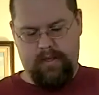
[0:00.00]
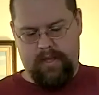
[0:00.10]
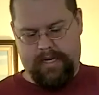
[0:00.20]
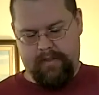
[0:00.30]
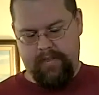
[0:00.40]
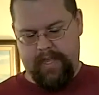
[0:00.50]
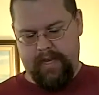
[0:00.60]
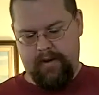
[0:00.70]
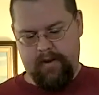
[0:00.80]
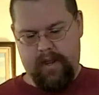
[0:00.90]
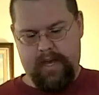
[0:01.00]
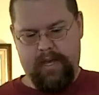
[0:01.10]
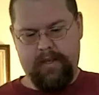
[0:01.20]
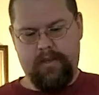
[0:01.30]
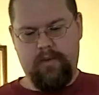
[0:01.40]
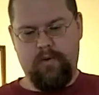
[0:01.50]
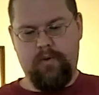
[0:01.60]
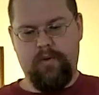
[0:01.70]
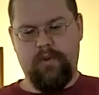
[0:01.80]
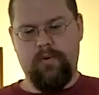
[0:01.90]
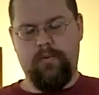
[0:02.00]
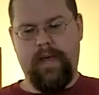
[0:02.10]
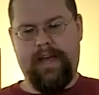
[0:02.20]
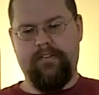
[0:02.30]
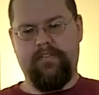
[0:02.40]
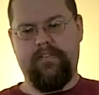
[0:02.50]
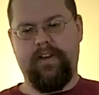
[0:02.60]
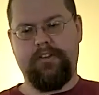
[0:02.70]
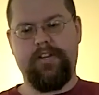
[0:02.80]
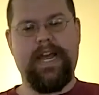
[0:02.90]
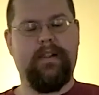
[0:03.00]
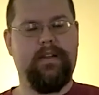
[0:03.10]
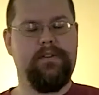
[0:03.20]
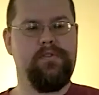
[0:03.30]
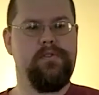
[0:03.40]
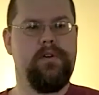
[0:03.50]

and then you have a challenge